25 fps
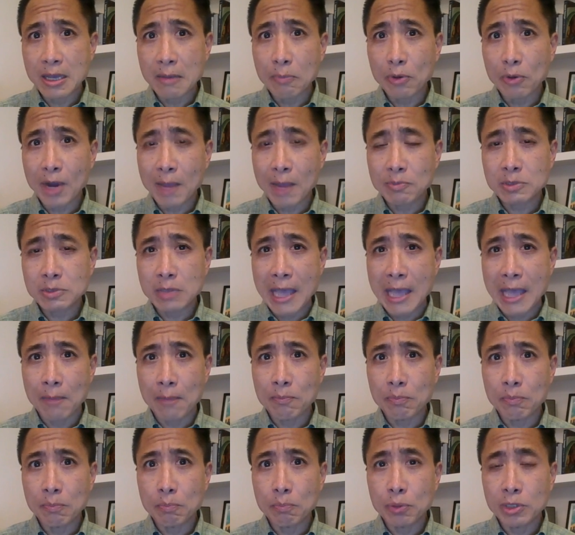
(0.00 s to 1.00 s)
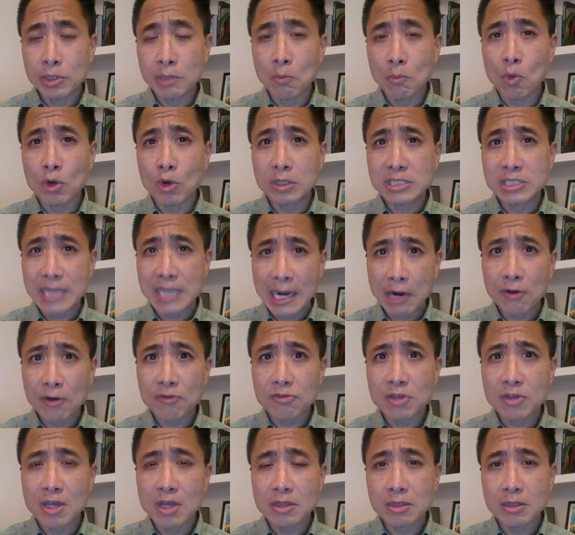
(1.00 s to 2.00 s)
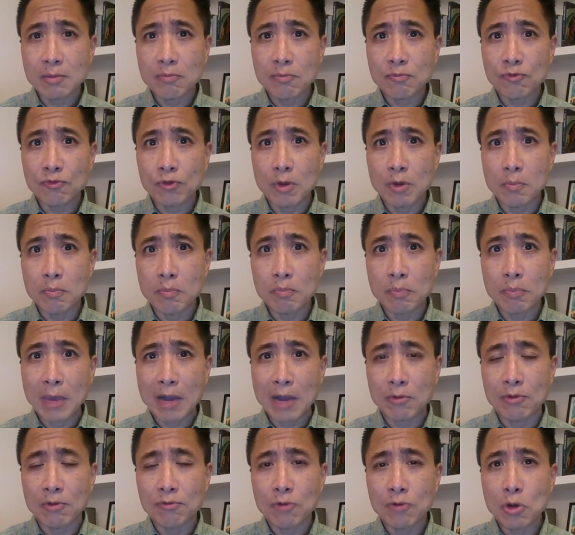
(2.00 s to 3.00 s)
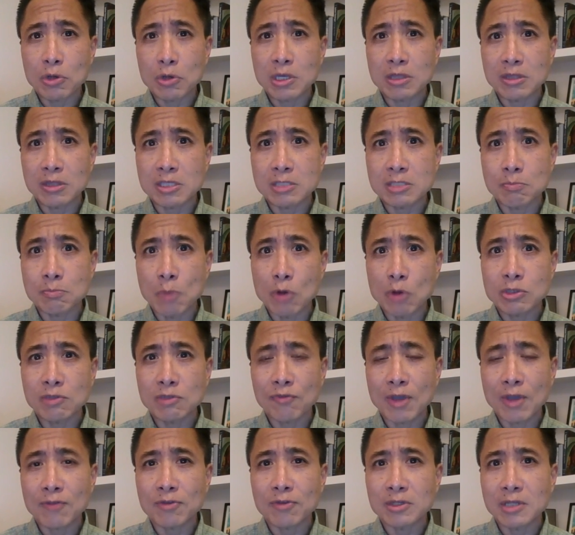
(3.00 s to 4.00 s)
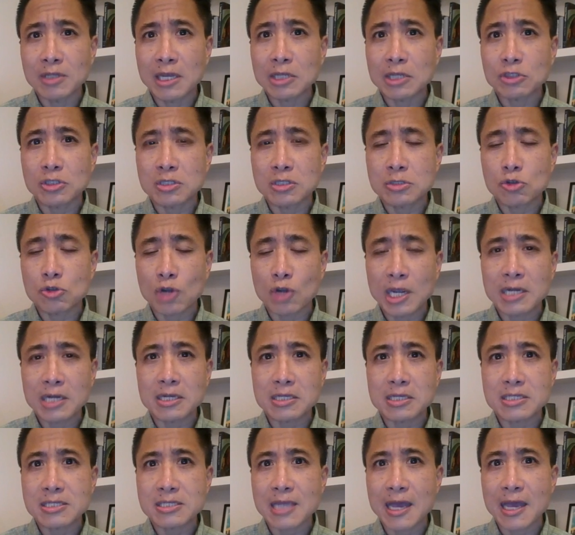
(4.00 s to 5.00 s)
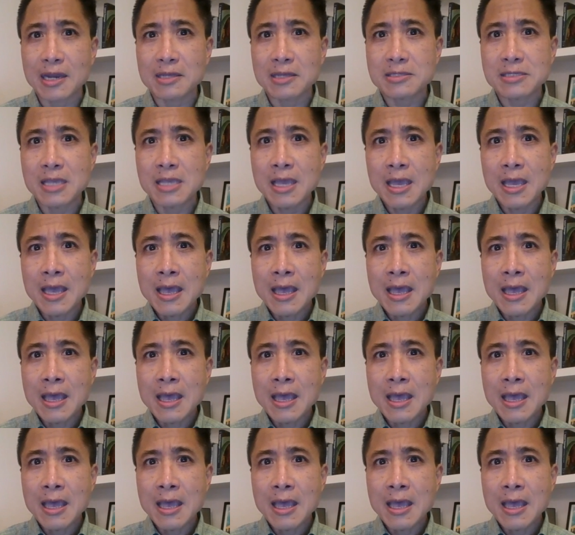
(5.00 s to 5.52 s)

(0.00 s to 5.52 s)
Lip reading: perhaps putting more tariffs on them by revoking this most favored nation trading status,